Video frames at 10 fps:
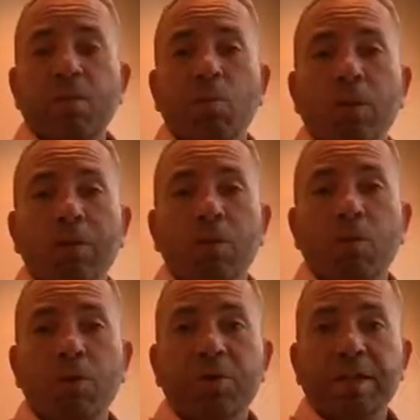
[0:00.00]

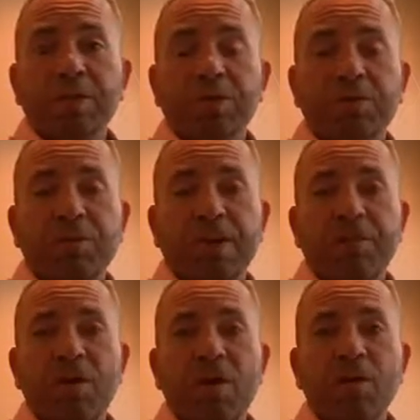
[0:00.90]
1/4 inch of
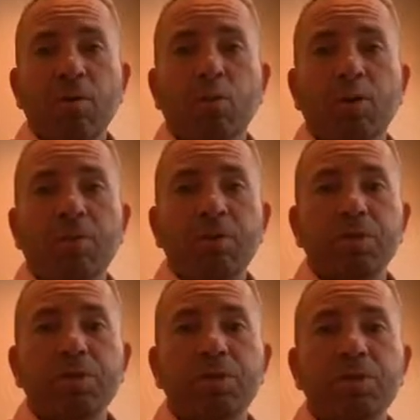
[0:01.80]
rainfall will
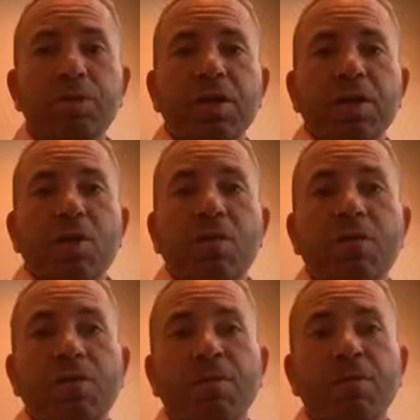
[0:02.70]
produce
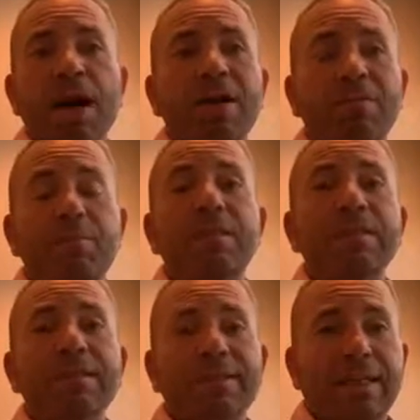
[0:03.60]
over 5
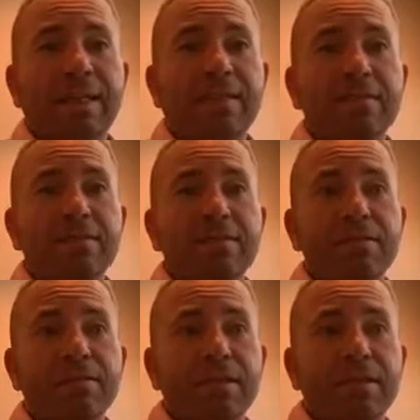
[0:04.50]
billion gallons.